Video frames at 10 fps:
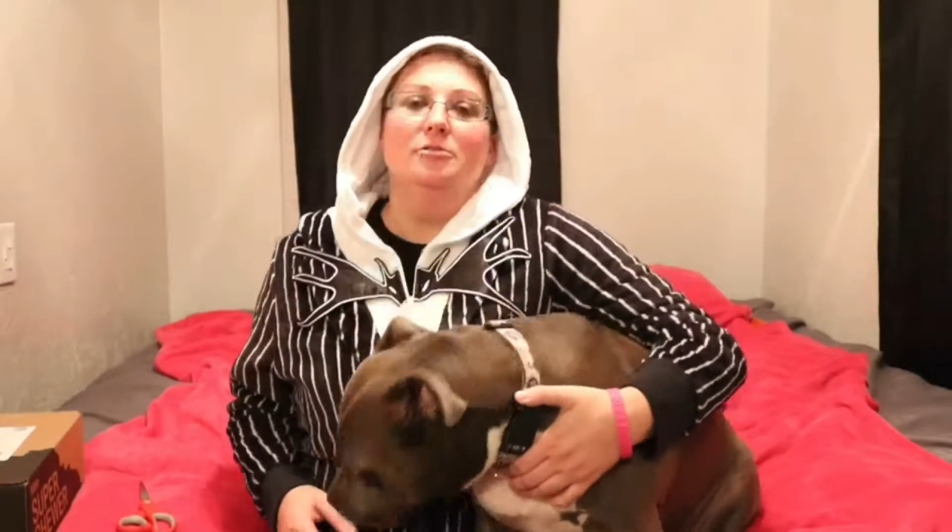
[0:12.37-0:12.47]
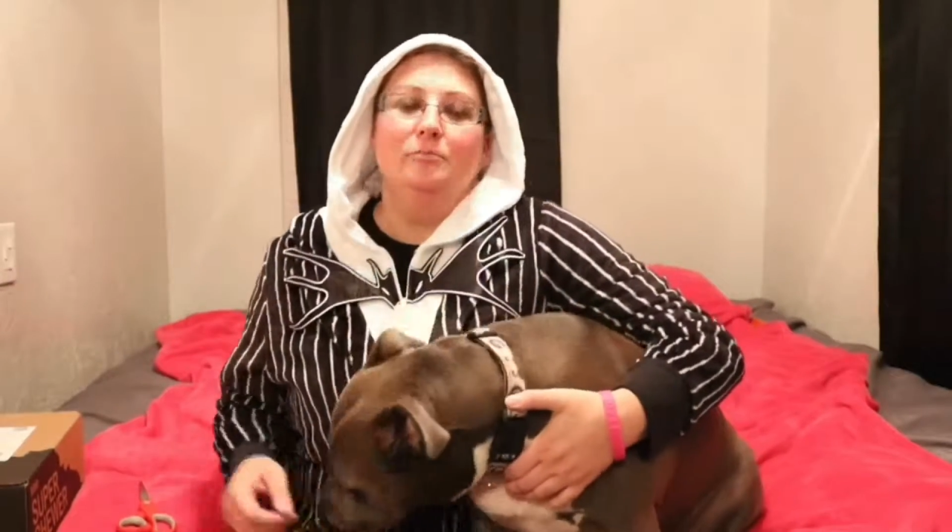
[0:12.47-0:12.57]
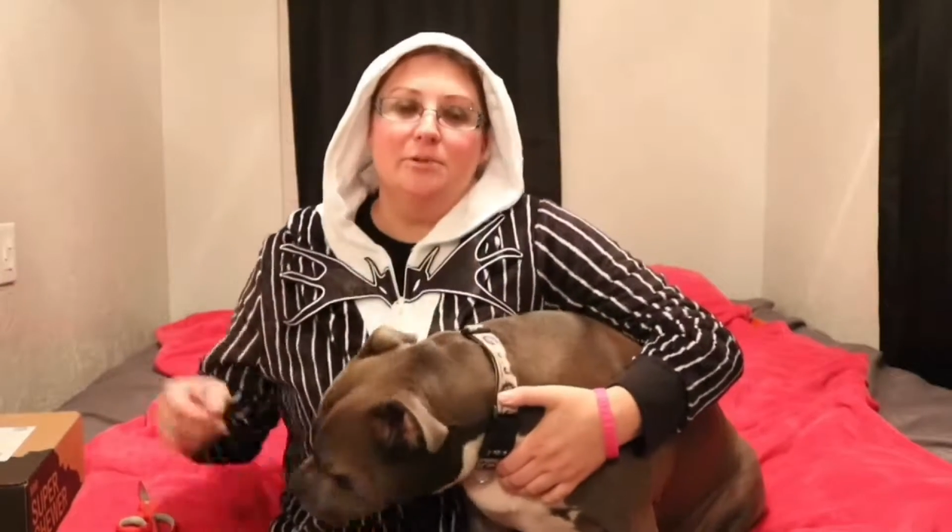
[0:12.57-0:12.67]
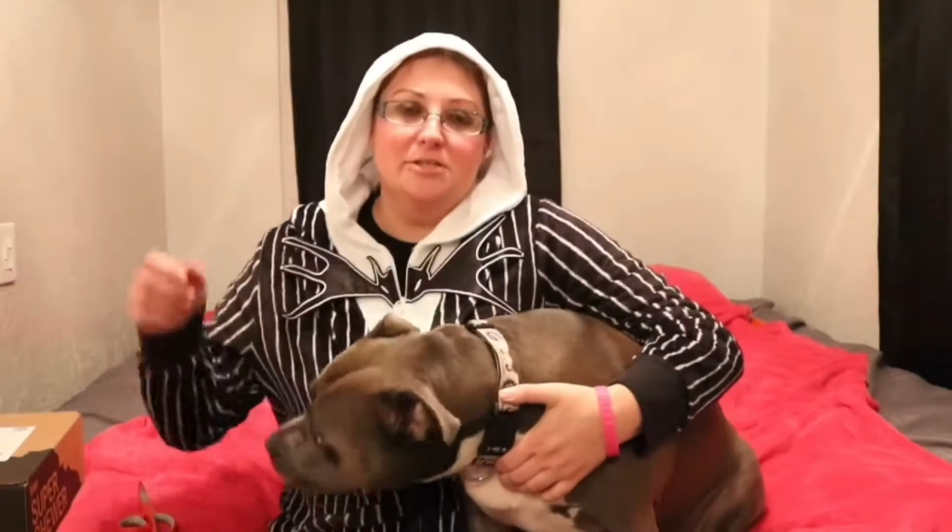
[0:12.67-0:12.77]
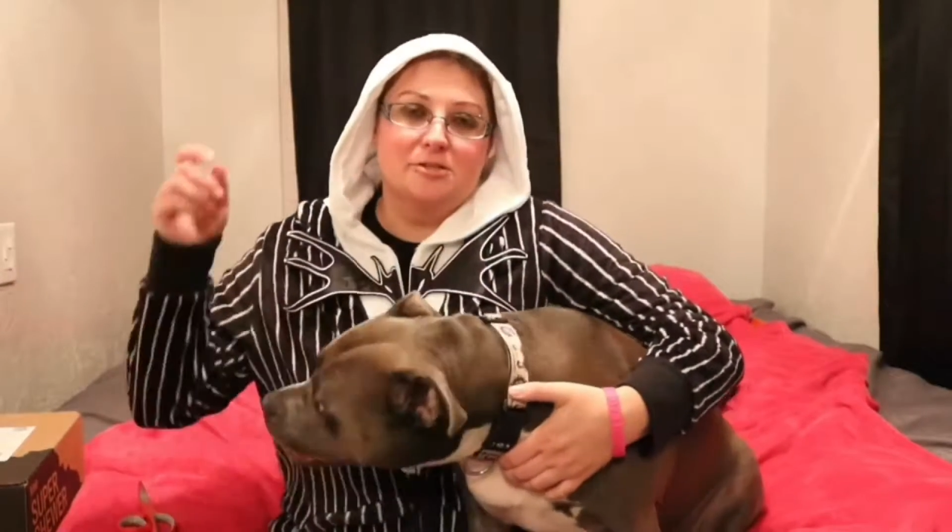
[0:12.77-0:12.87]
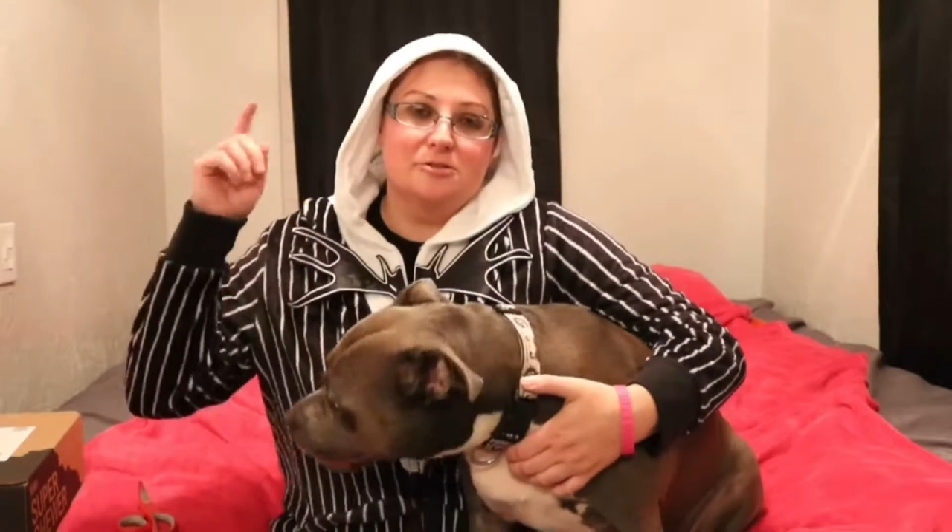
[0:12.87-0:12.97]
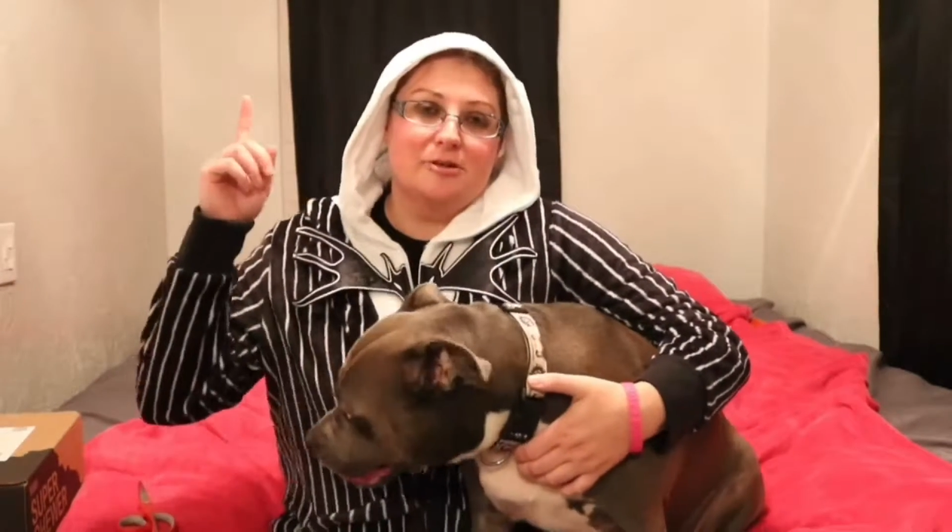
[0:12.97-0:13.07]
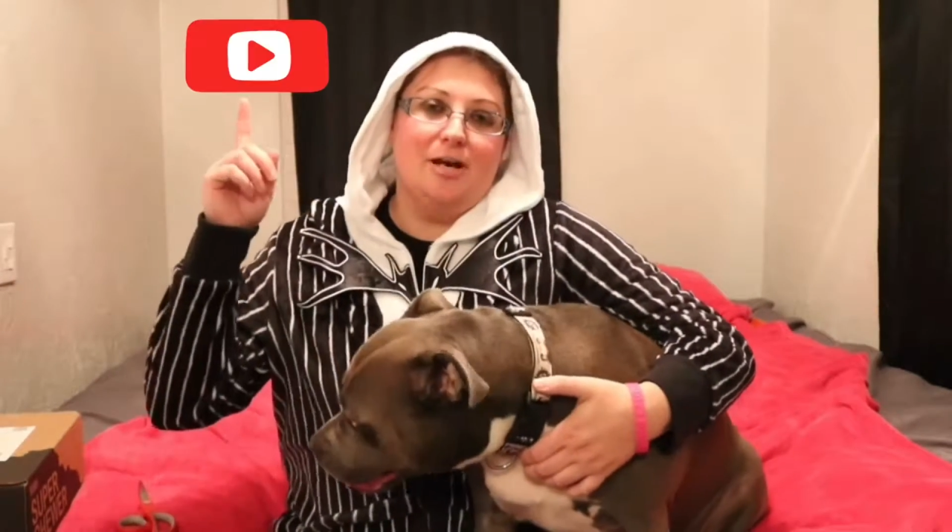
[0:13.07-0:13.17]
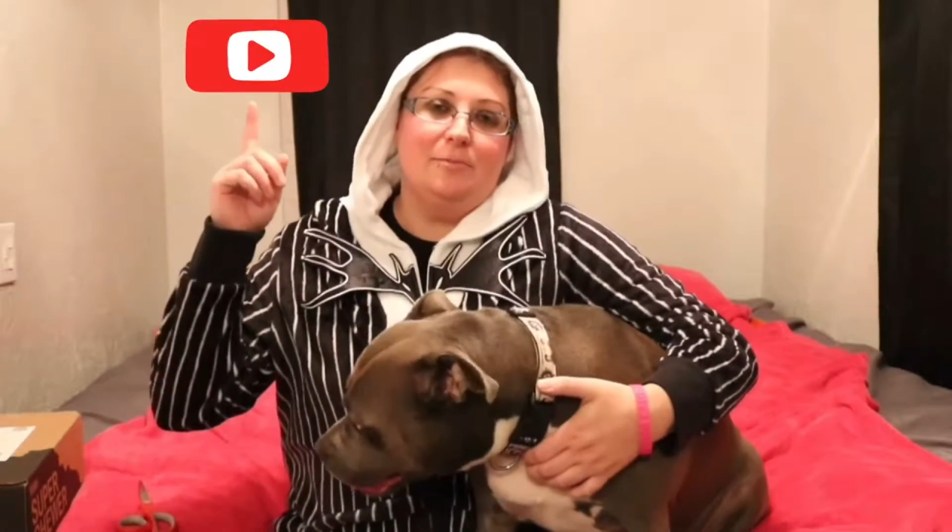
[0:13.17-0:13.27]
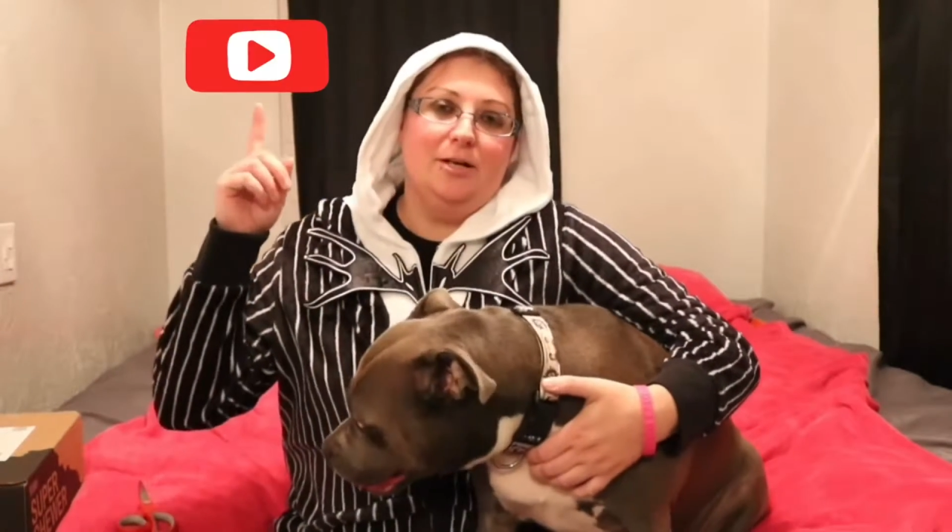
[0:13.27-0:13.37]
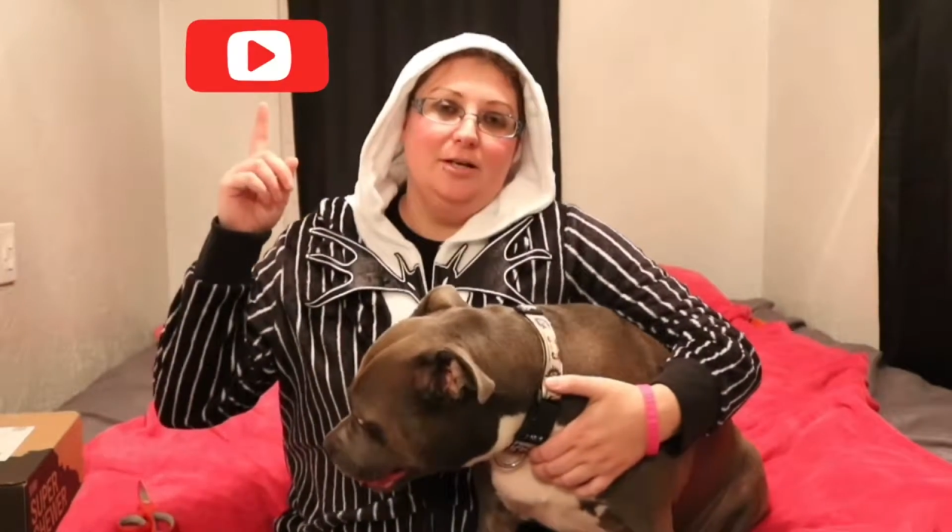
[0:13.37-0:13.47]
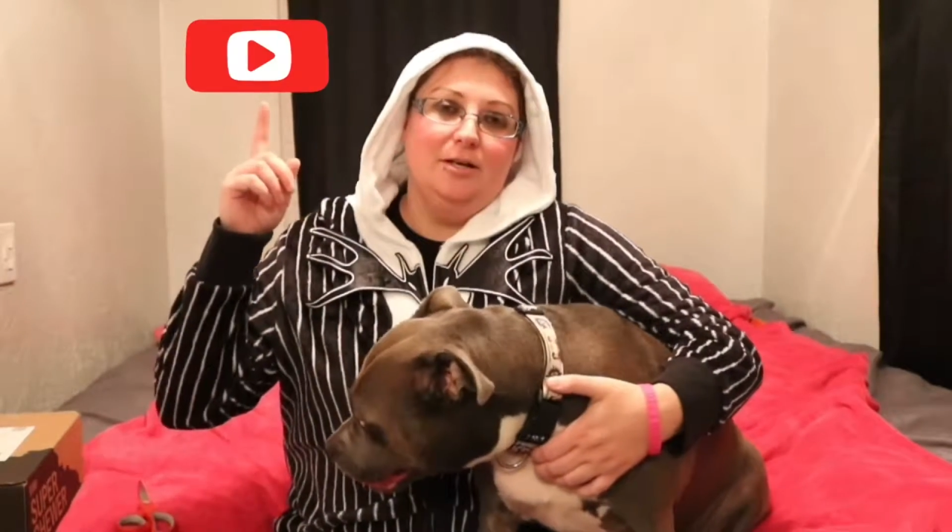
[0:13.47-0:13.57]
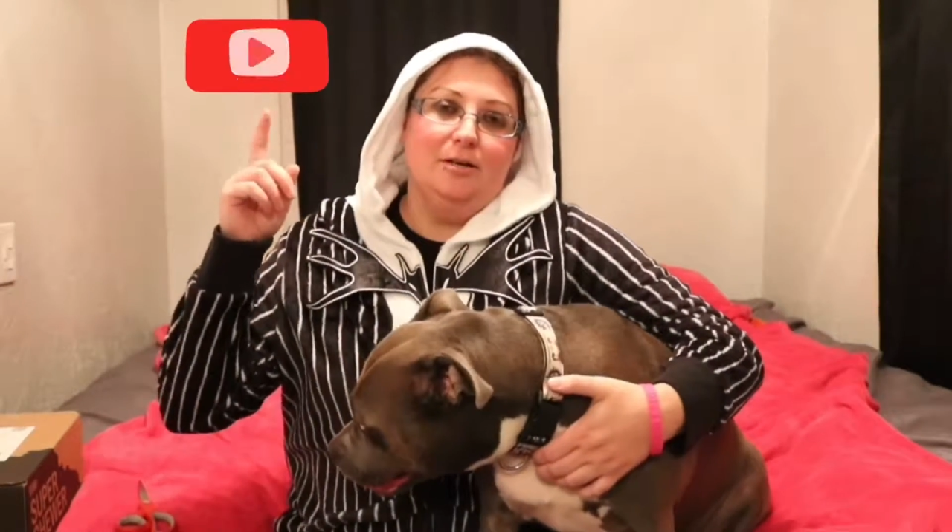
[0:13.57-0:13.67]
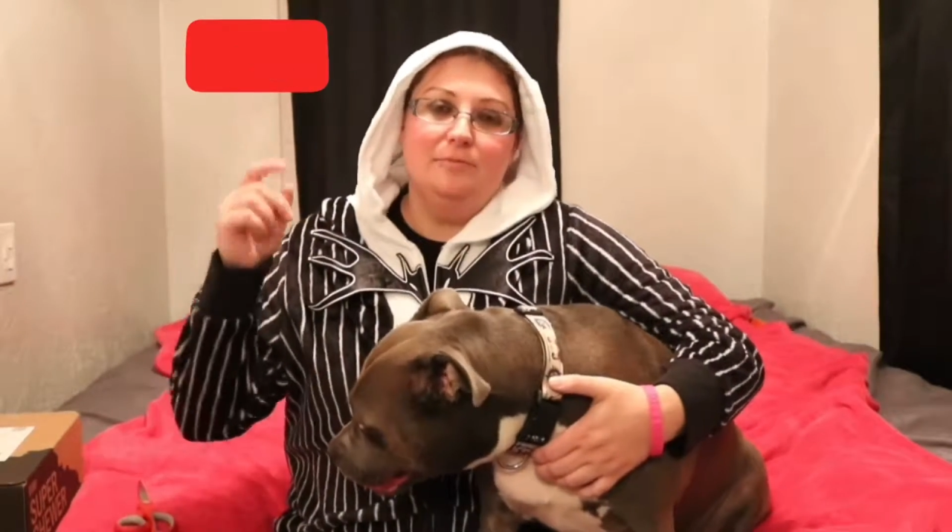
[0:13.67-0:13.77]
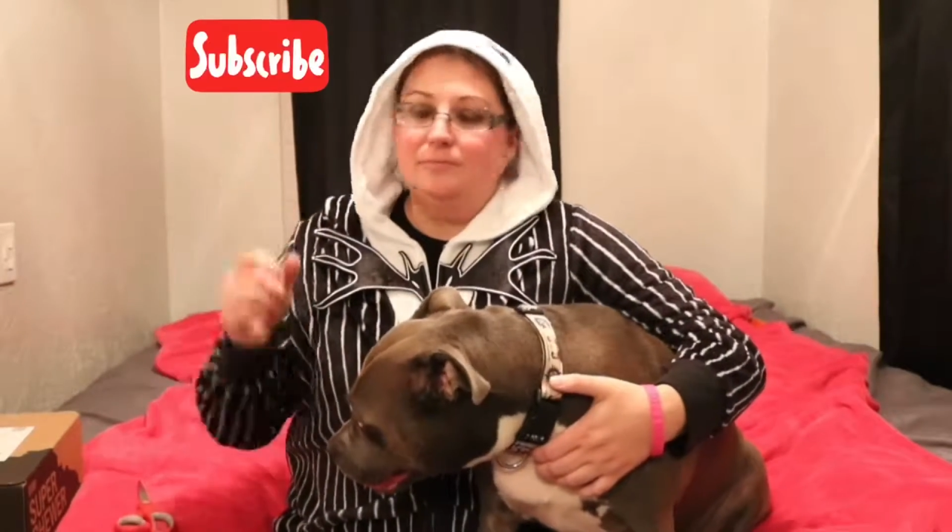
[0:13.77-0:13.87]
please subscribe right
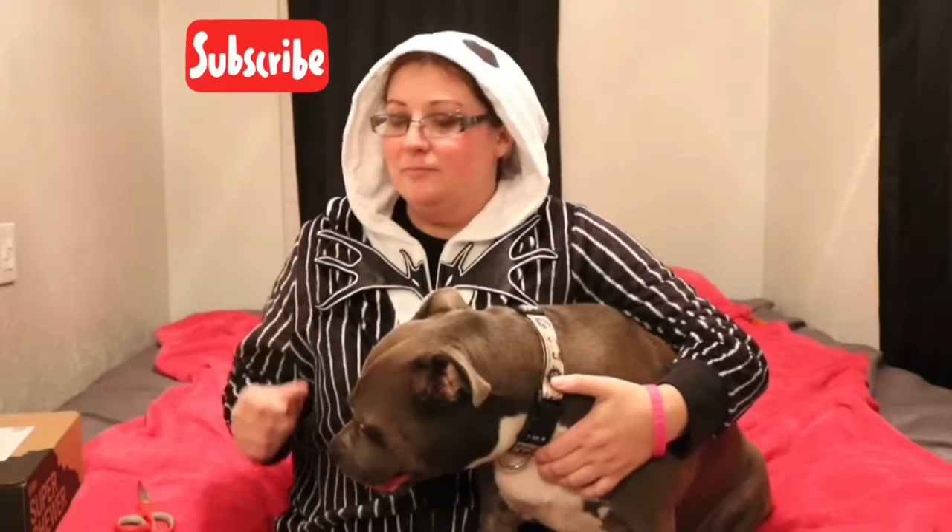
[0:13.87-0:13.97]
here.